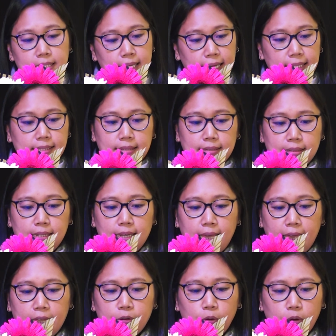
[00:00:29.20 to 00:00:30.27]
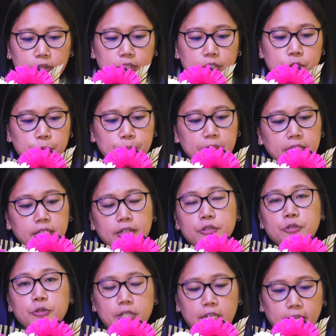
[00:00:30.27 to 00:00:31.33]
delighted and honored to be here
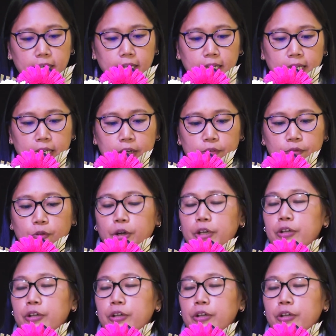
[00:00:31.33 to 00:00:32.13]
today for